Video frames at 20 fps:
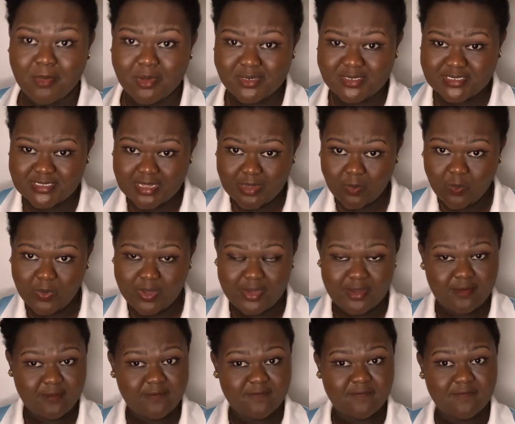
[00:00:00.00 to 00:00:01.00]
want to start with
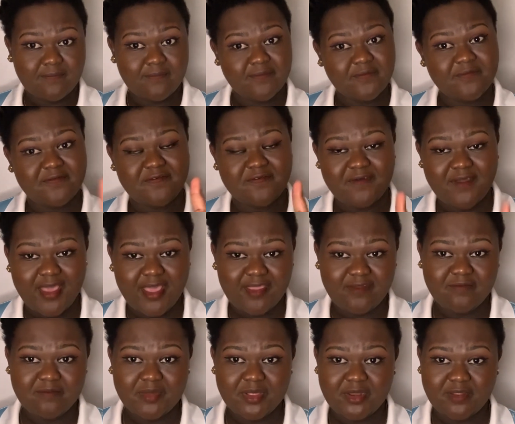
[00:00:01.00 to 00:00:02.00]

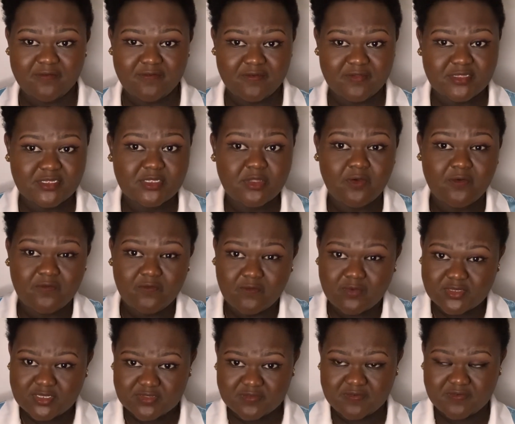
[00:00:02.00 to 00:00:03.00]
5 benefits of
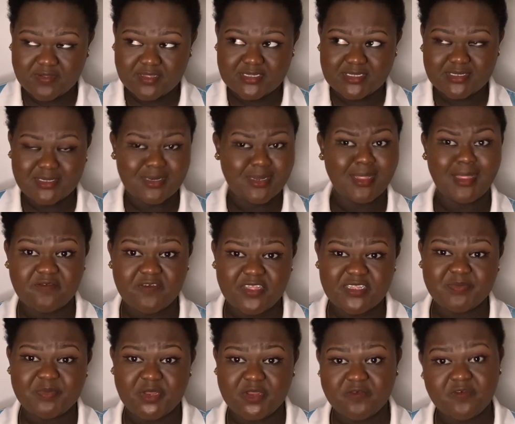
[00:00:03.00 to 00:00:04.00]
water fasting. First
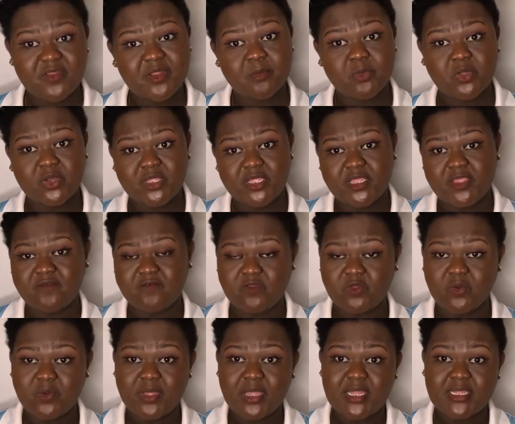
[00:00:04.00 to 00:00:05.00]
benefit I'm going to give
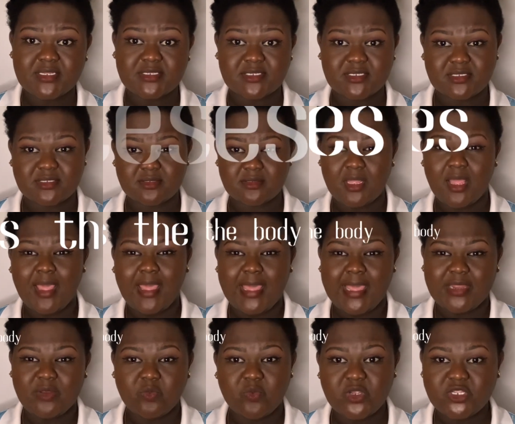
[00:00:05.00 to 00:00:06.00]
you is
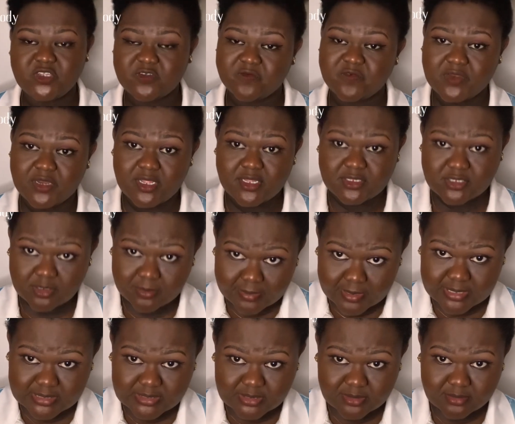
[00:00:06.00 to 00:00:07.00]
it rejuvenates your
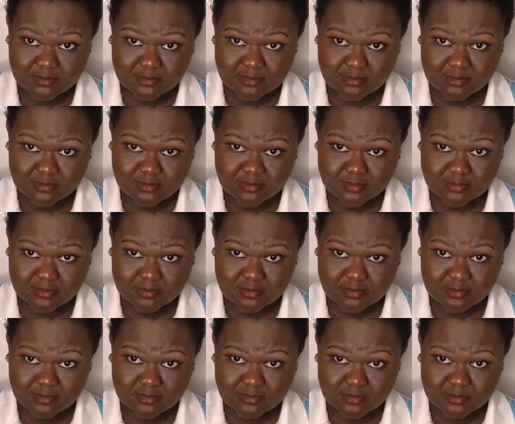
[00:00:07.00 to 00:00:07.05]
body.